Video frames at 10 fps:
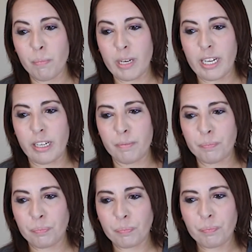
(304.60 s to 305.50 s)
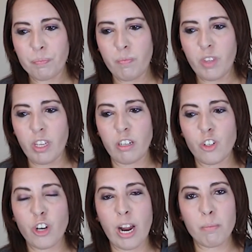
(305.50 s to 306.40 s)
me
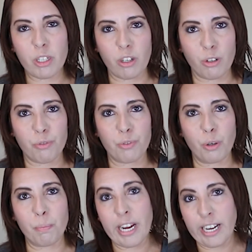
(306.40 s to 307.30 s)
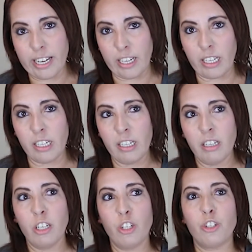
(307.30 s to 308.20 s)
tramadol for pain
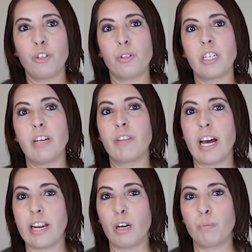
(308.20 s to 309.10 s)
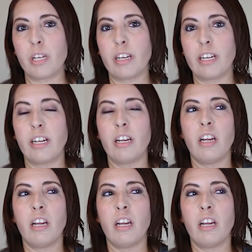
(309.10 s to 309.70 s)
to see if that helps any.